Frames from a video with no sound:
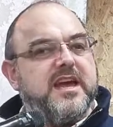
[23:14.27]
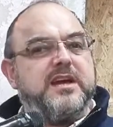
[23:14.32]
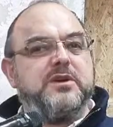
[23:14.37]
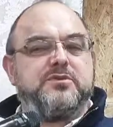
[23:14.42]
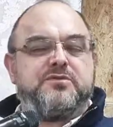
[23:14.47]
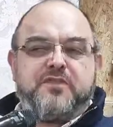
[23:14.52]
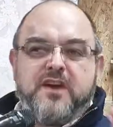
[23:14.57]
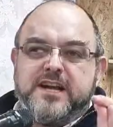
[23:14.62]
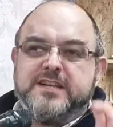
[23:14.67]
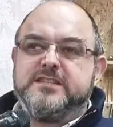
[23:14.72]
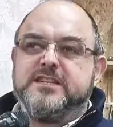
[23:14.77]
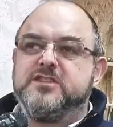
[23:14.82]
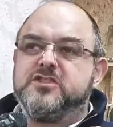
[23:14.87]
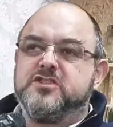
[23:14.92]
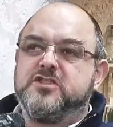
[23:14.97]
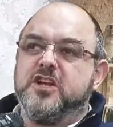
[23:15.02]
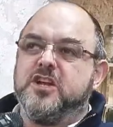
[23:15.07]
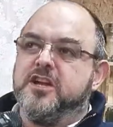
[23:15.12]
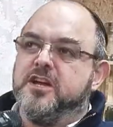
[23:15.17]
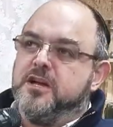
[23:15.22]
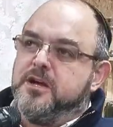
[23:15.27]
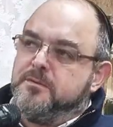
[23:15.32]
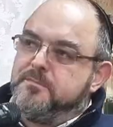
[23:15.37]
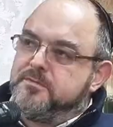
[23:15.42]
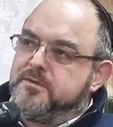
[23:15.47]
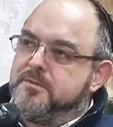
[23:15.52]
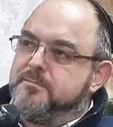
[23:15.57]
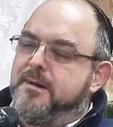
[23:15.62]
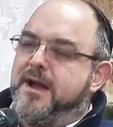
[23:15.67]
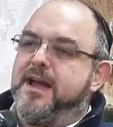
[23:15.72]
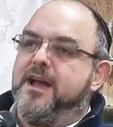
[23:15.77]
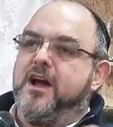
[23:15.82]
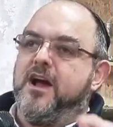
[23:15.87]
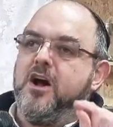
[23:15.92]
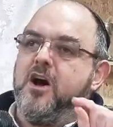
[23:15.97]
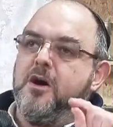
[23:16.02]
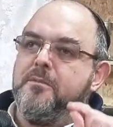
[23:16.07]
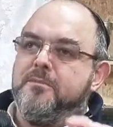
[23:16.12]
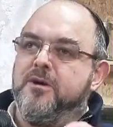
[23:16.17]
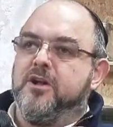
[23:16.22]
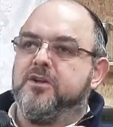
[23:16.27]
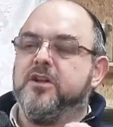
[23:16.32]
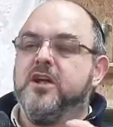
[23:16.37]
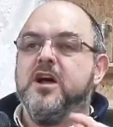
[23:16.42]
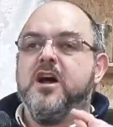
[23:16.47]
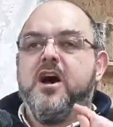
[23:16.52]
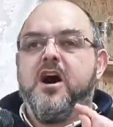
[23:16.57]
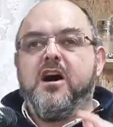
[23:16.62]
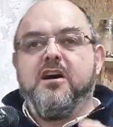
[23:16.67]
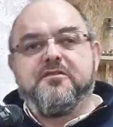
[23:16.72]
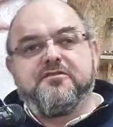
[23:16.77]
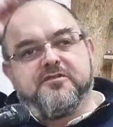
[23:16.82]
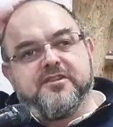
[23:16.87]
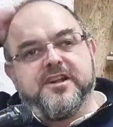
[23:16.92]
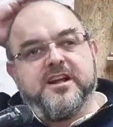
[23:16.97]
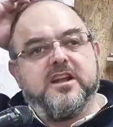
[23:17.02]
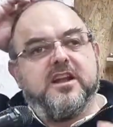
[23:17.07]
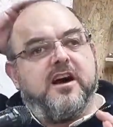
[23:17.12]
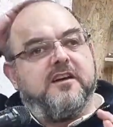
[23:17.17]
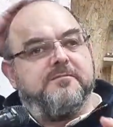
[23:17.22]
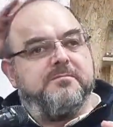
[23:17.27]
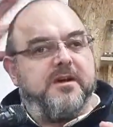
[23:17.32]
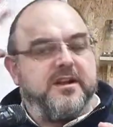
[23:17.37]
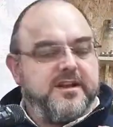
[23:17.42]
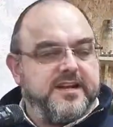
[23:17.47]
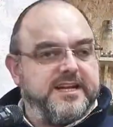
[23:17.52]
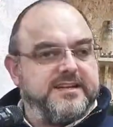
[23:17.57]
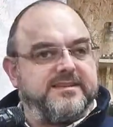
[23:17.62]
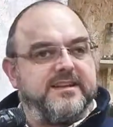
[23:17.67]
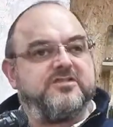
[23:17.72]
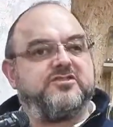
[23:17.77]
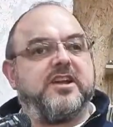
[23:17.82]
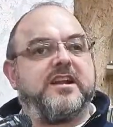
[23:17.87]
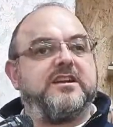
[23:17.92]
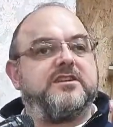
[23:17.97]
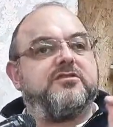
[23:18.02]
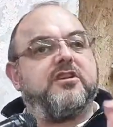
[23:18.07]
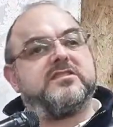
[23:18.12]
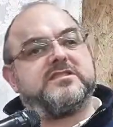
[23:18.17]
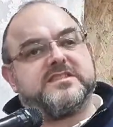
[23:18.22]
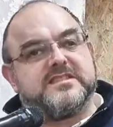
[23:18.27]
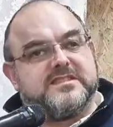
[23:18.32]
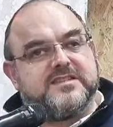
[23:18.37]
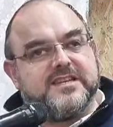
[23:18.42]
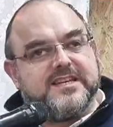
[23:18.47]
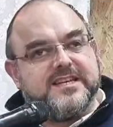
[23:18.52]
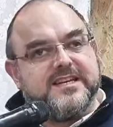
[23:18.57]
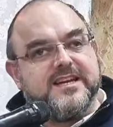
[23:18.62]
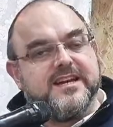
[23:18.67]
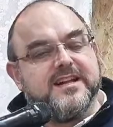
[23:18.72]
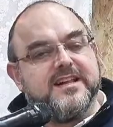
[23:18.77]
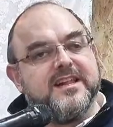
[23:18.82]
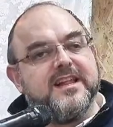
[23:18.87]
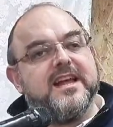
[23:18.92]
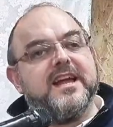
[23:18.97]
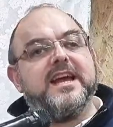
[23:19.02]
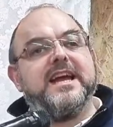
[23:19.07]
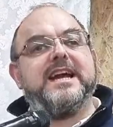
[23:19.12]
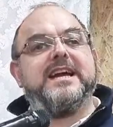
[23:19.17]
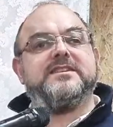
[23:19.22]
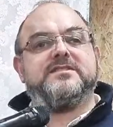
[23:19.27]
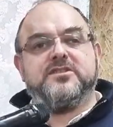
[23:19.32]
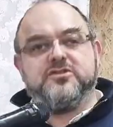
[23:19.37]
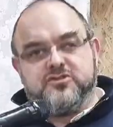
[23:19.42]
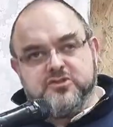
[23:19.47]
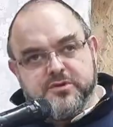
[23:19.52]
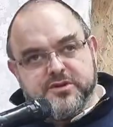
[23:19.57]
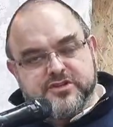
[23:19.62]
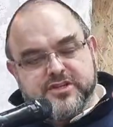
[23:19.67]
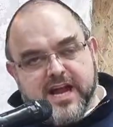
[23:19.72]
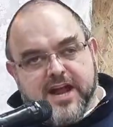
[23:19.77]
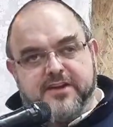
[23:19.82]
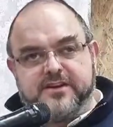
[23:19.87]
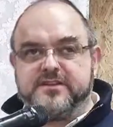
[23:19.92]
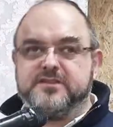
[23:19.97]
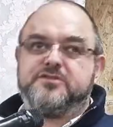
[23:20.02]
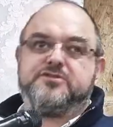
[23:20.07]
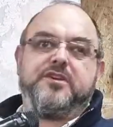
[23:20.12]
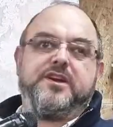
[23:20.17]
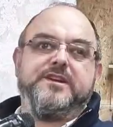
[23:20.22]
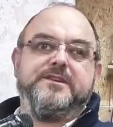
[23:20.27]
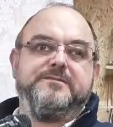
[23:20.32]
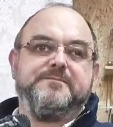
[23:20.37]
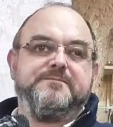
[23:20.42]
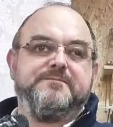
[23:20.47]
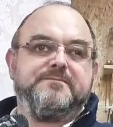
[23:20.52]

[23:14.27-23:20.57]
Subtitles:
He was very disturbed by Haman offering a lot of money. He said generosity is a Jewish character trait.